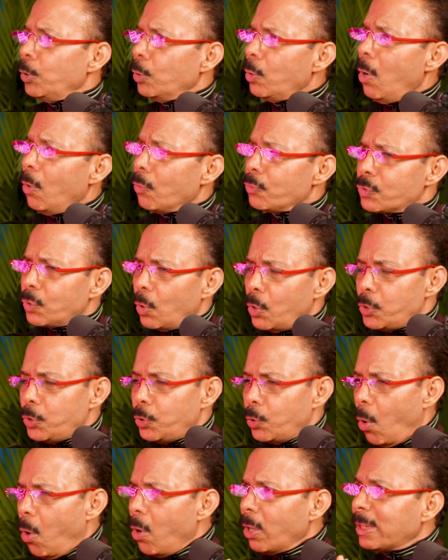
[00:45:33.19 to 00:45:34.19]
You know, so
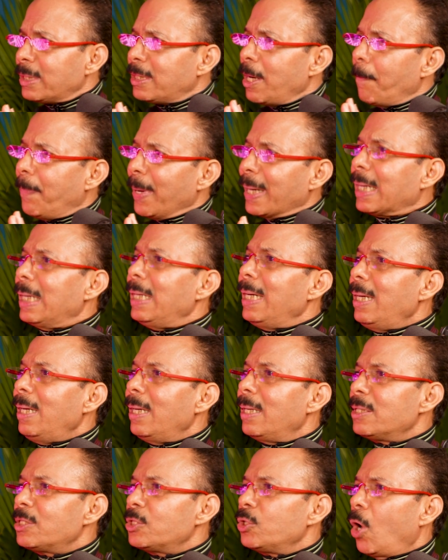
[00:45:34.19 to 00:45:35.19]
yoga
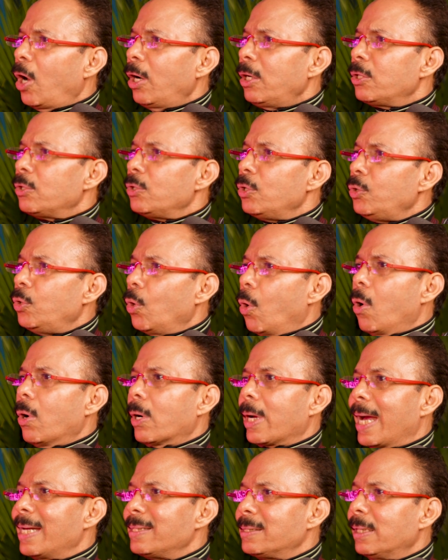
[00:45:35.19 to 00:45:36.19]
typically is not
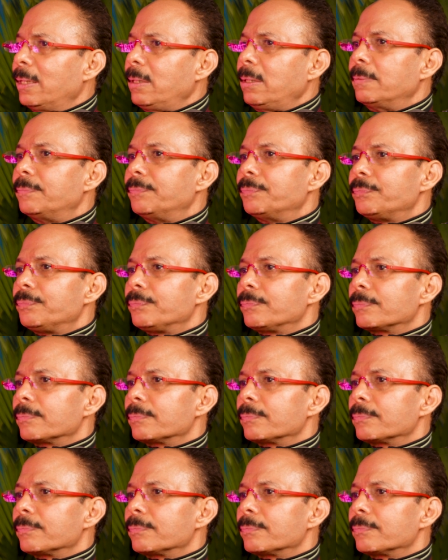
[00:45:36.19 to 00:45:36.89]
yoga as in